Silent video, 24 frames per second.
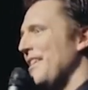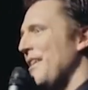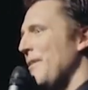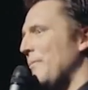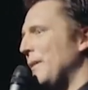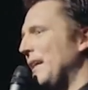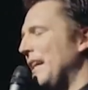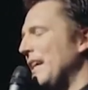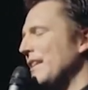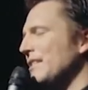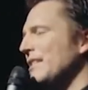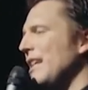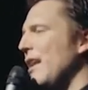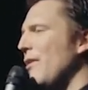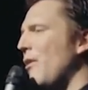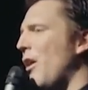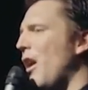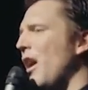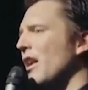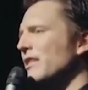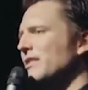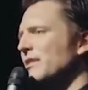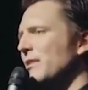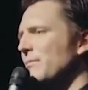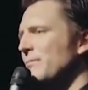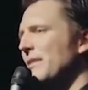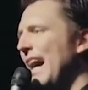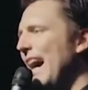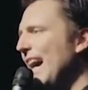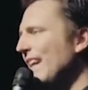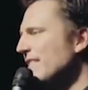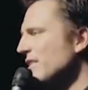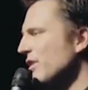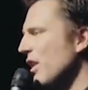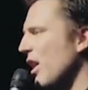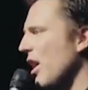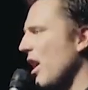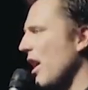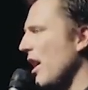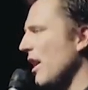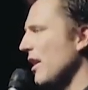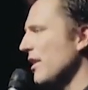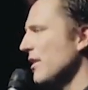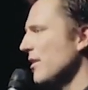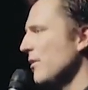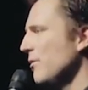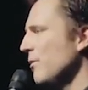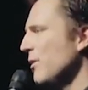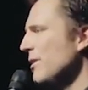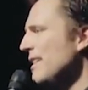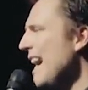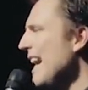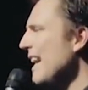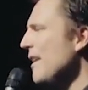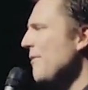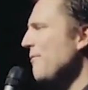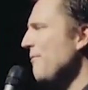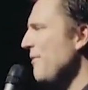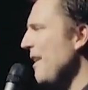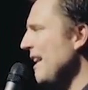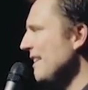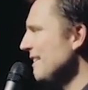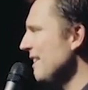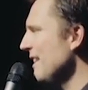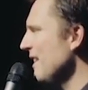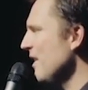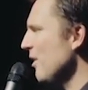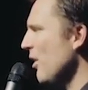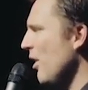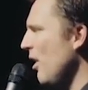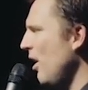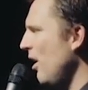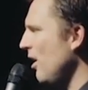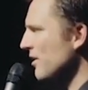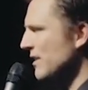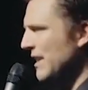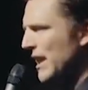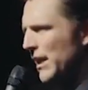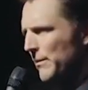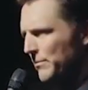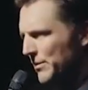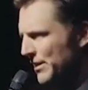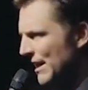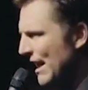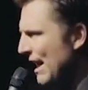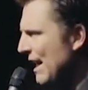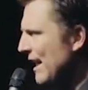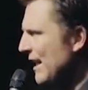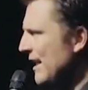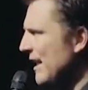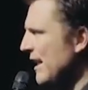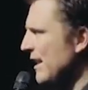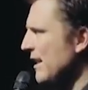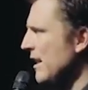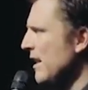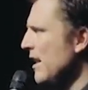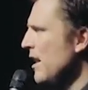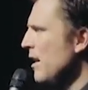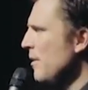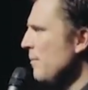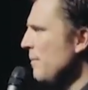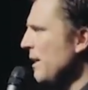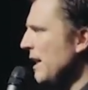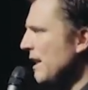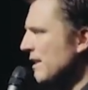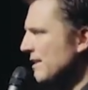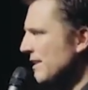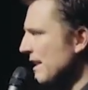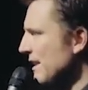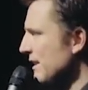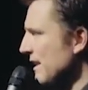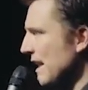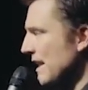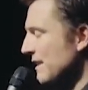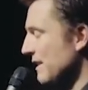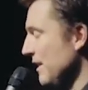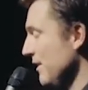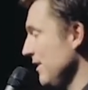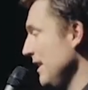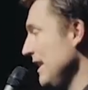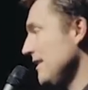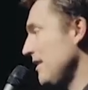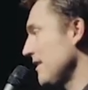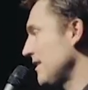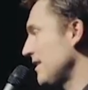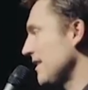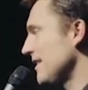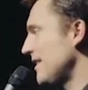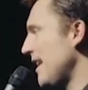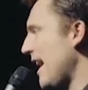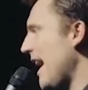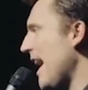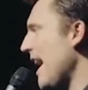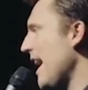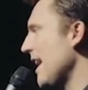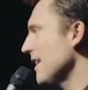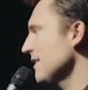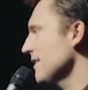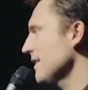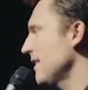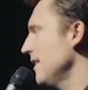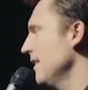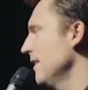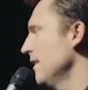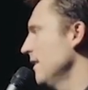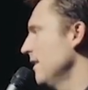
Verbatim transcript: But here's how awesome guys are. We're not offended at all. Keep saying it because it, it's at least it's a task.